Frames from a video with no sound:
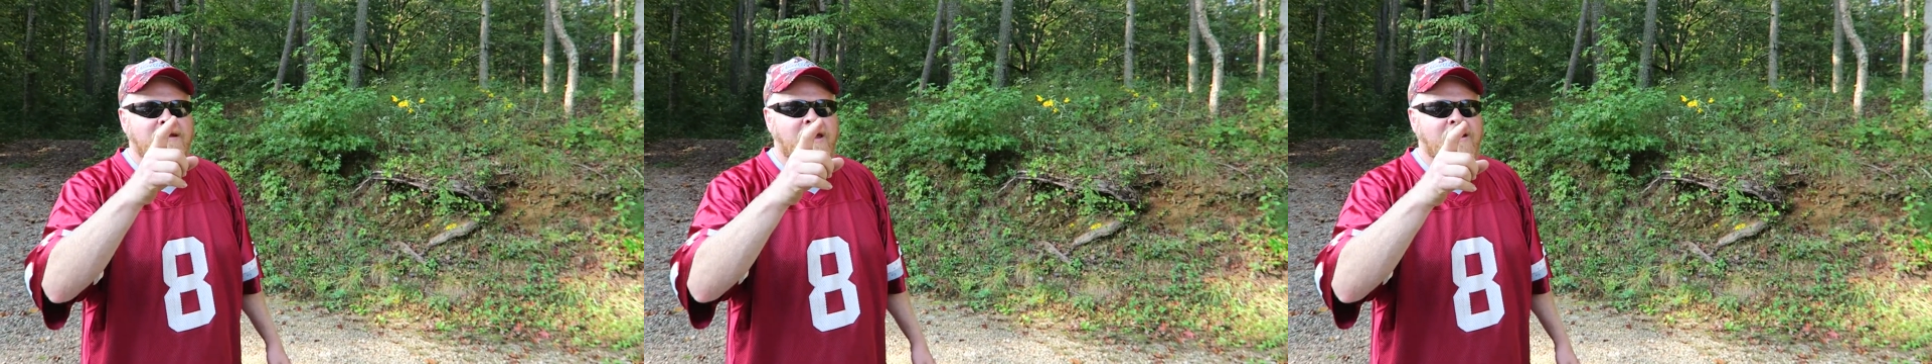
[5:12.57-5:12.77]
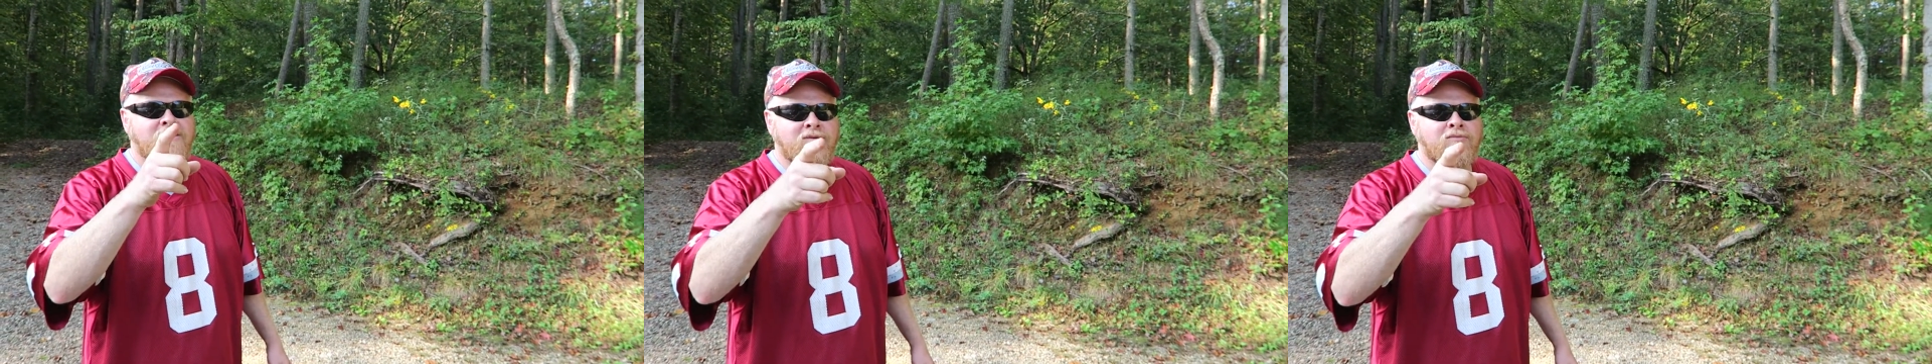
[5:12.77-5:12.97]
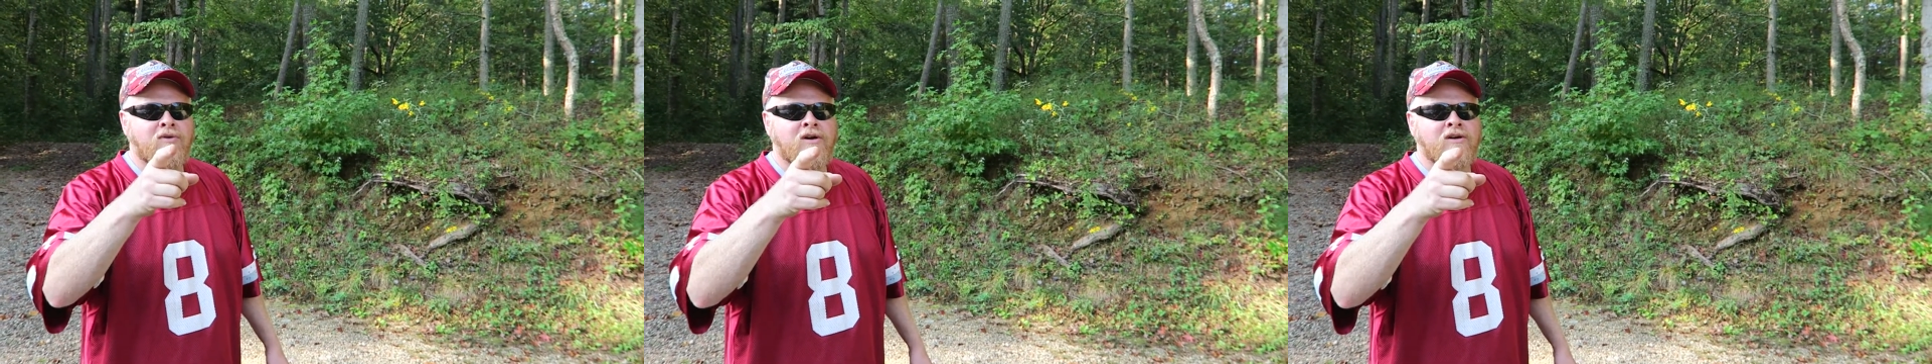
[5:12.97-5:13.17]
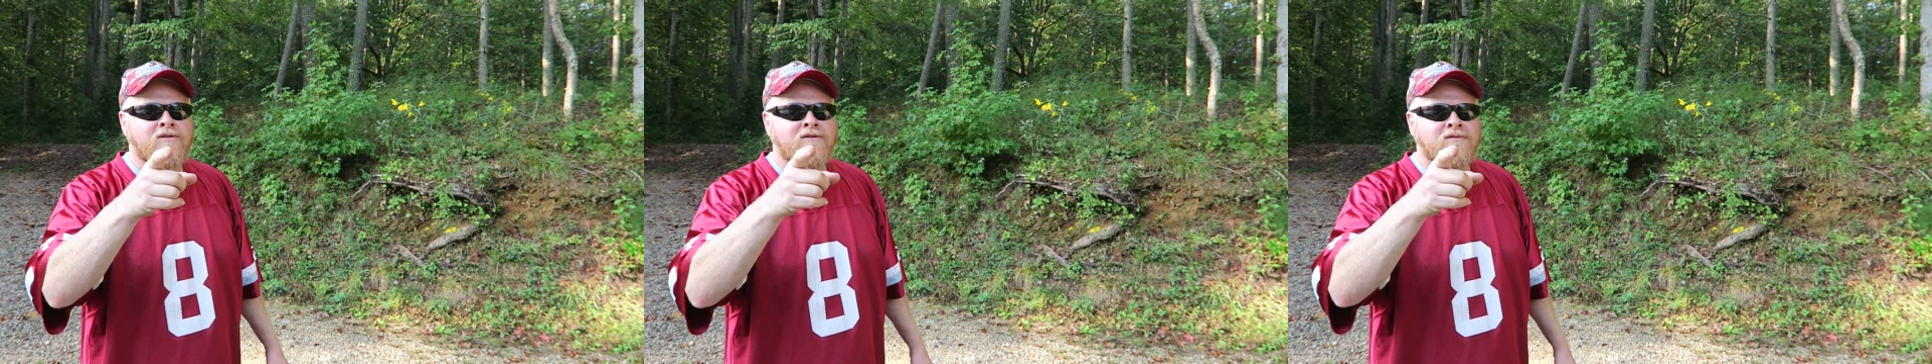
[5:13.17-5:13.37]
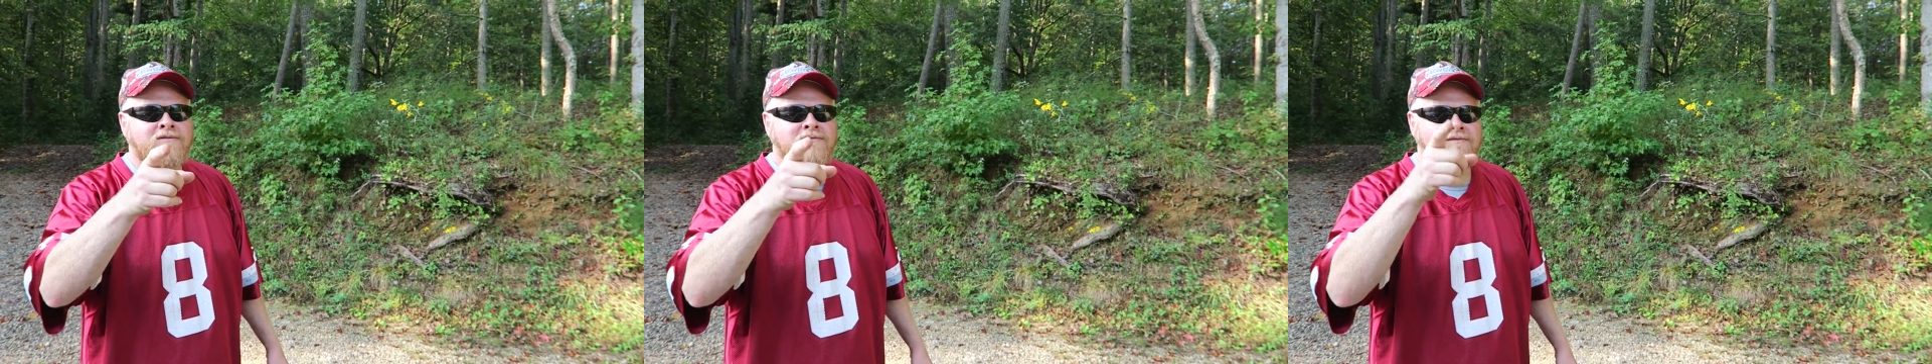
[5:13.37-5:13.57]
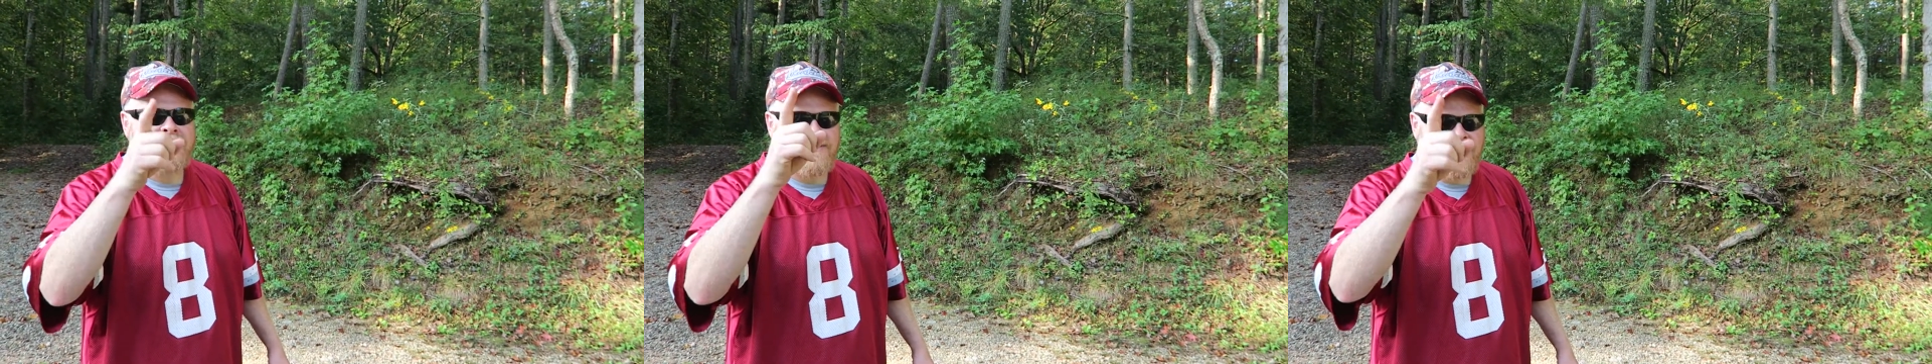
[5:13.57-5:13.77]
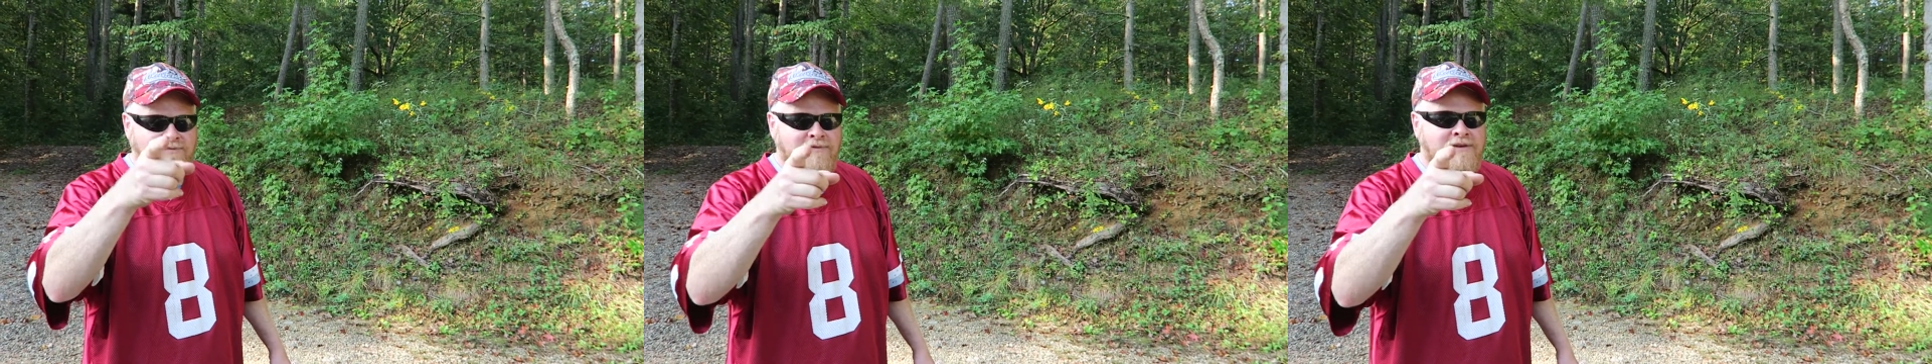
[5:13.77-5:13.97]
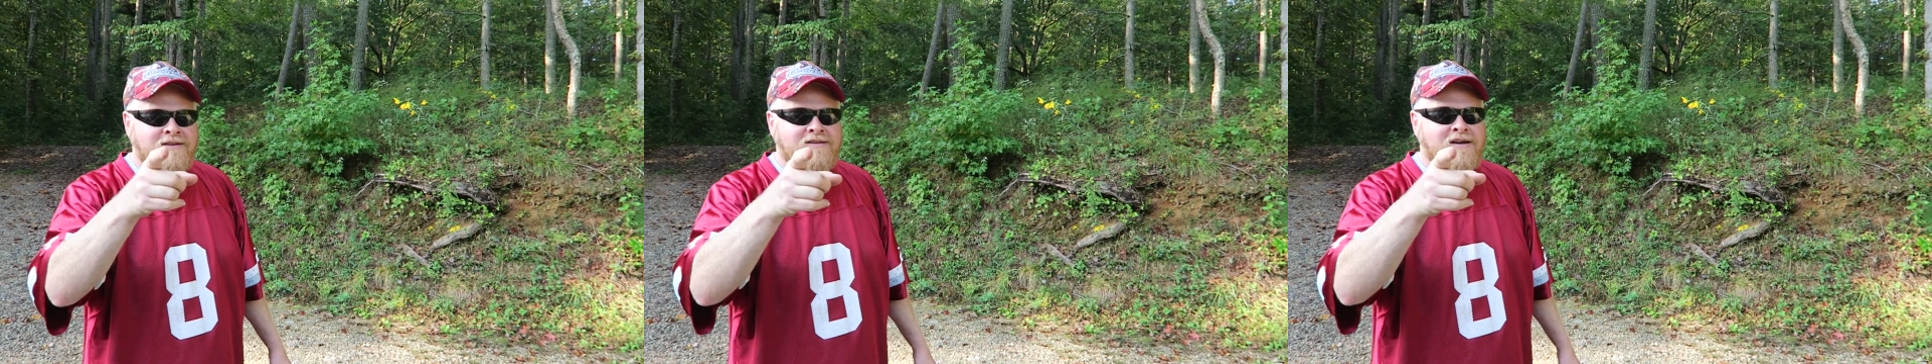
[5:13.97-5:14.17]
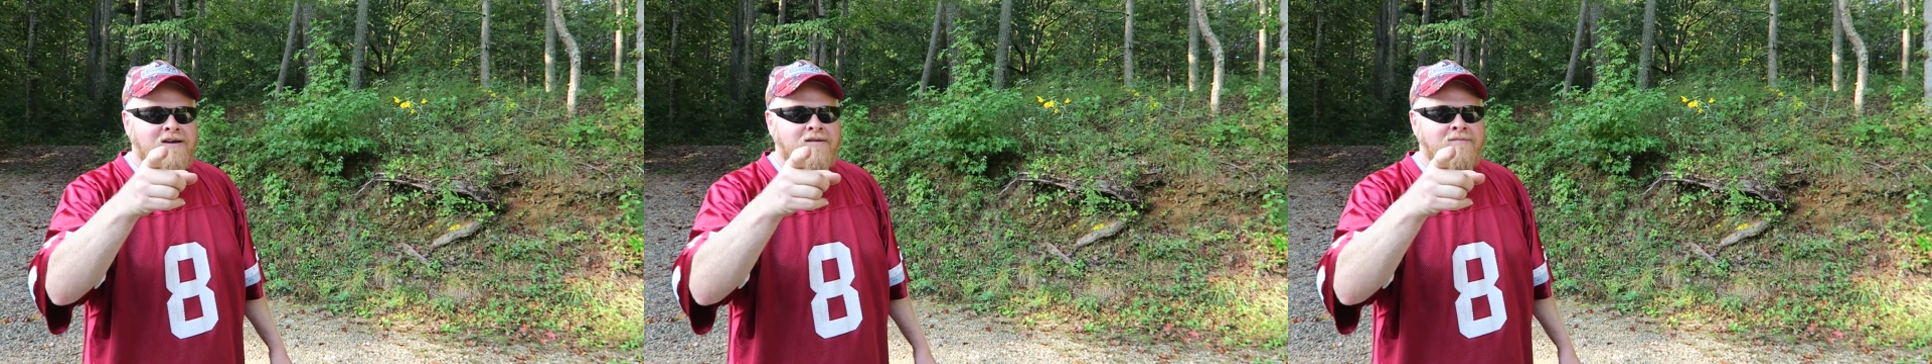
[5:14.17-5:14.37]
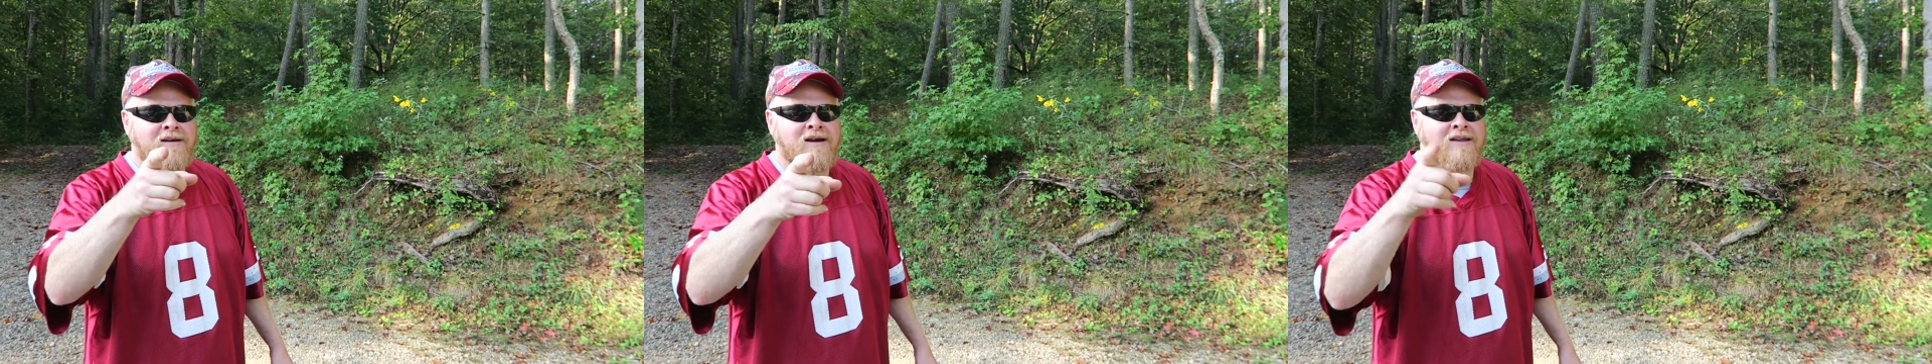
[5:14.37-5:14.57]
And your brother. That's what it's
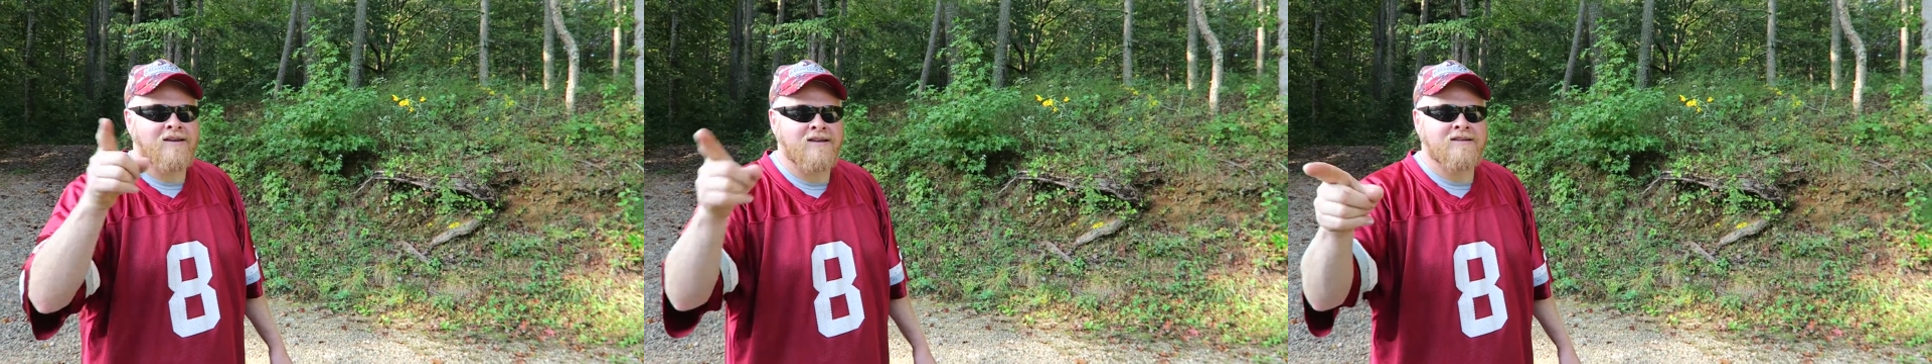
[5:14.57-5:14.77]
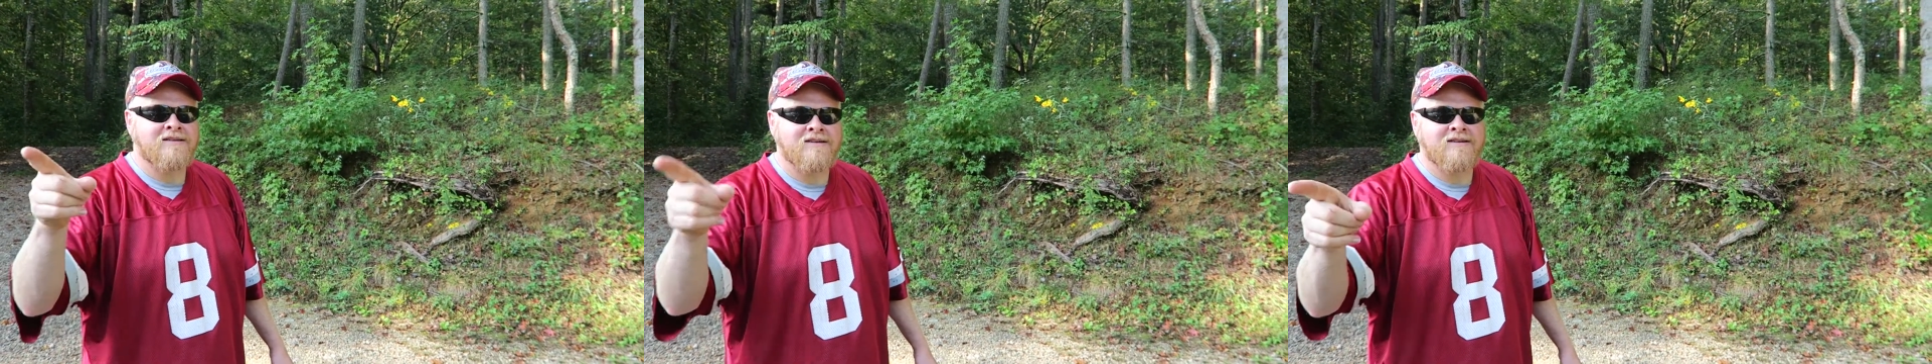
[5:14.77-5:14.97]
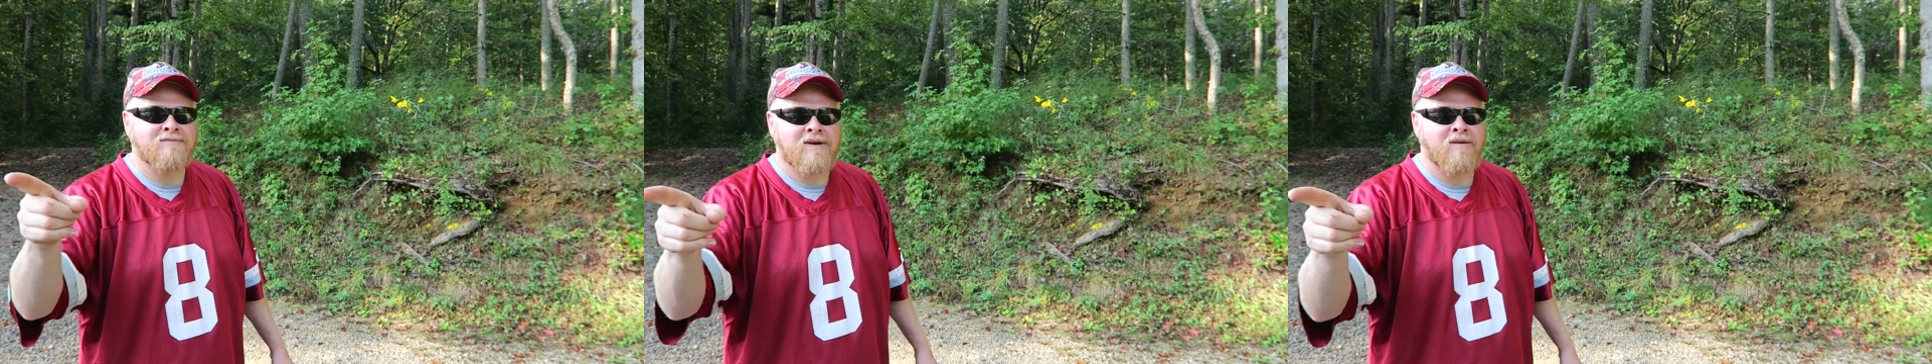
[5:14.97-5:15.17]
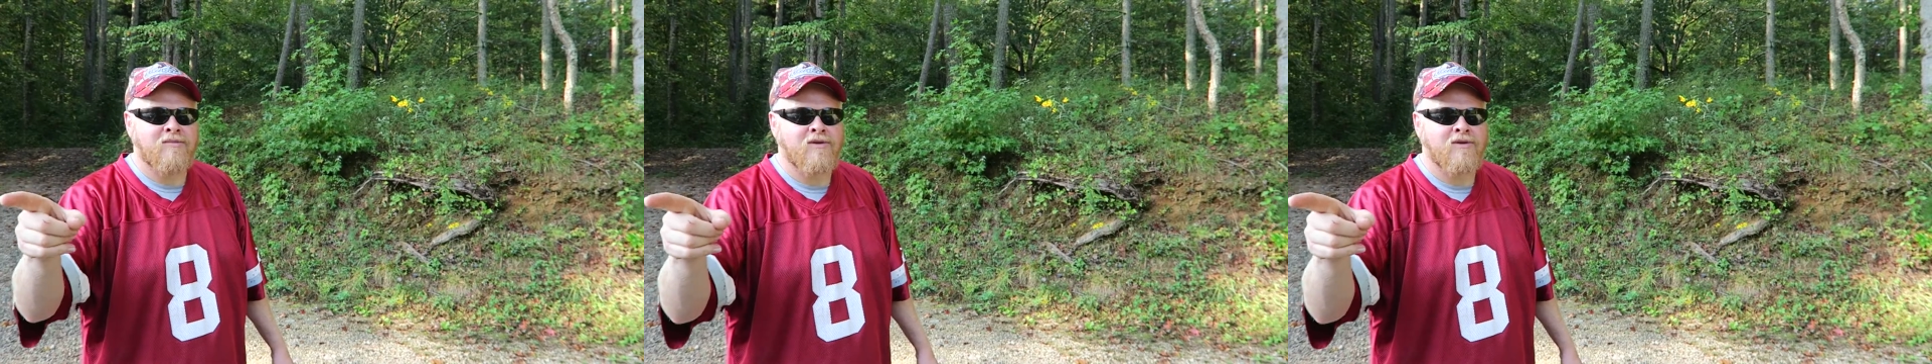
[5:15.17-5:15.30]
all about, and this is my